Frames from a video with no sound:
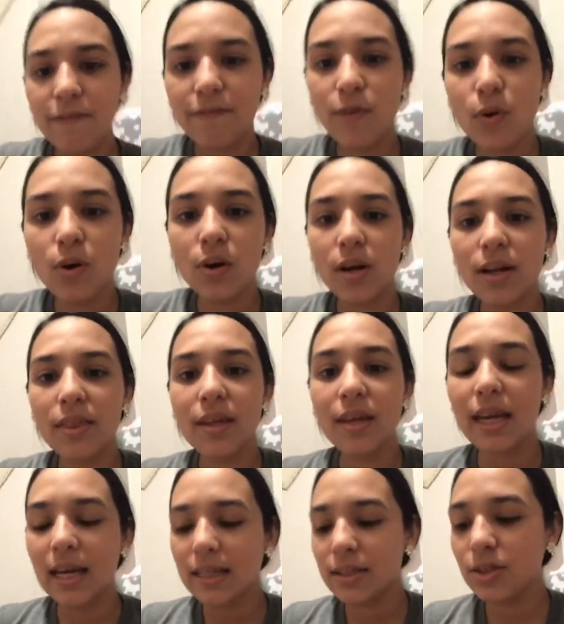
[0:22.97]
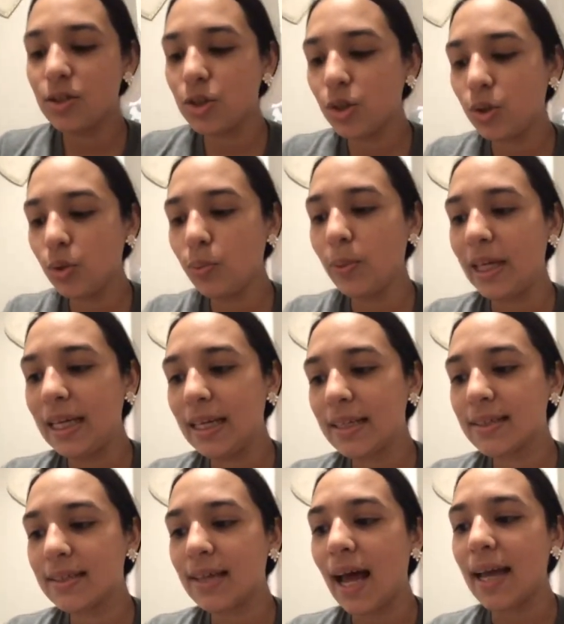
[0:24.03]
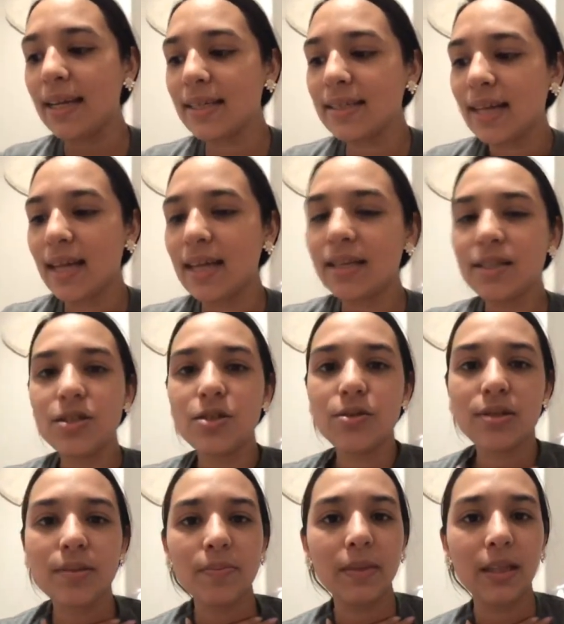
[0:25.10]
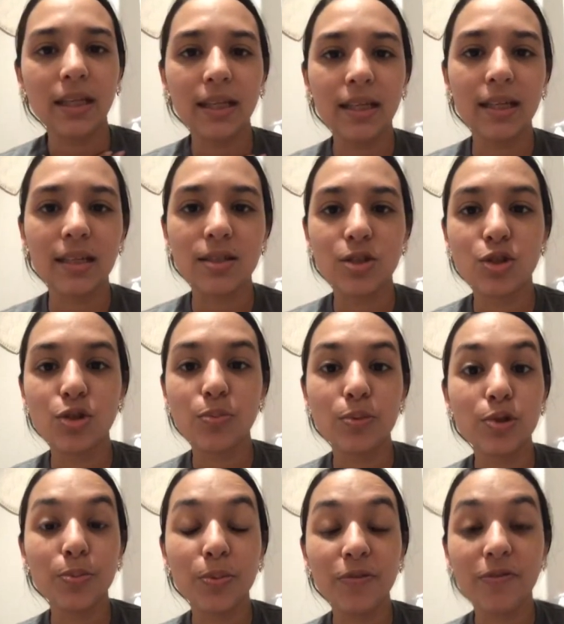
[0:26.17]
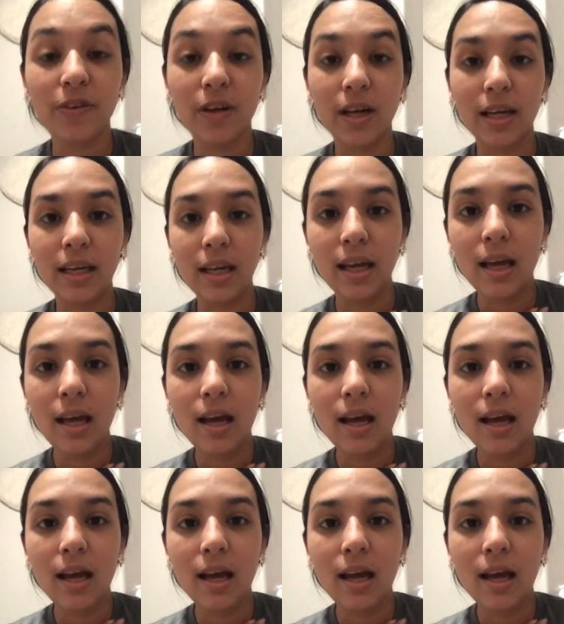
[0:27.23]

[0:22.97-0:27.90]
for the next 2 weeks, I decided to do something super, super fun